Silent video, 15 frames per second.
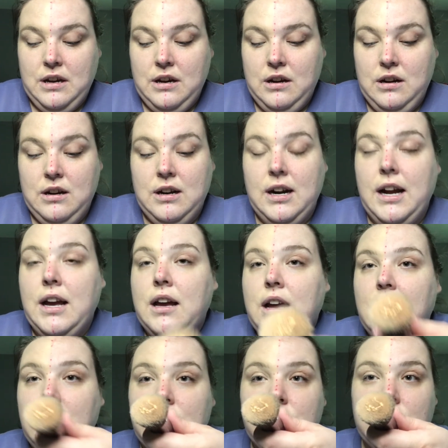All right,
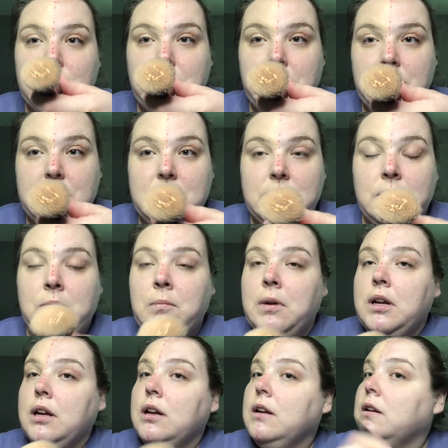I just put some
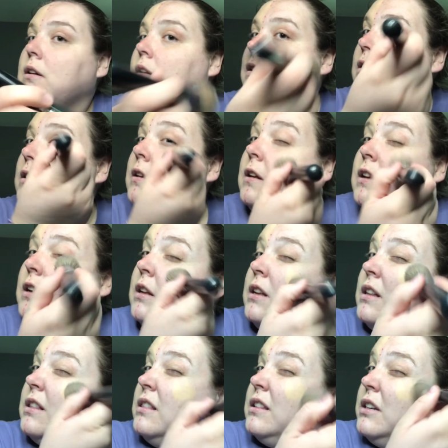
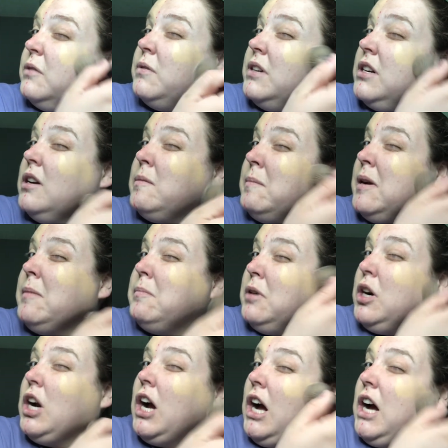liquid on my
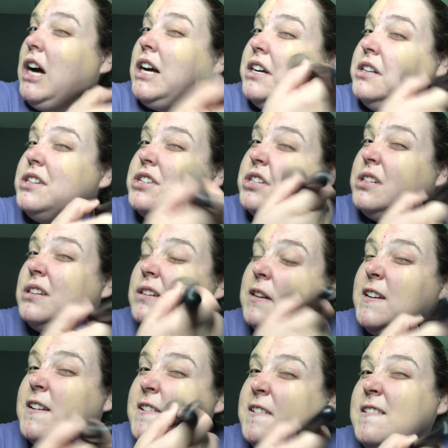brush,
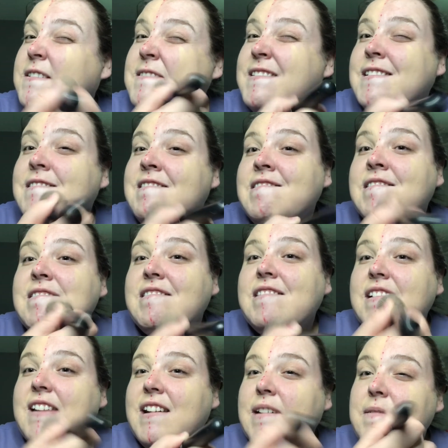
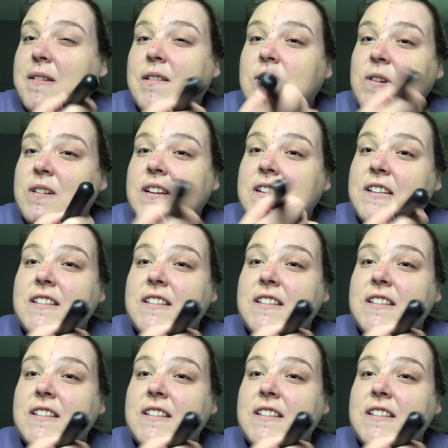and I'm going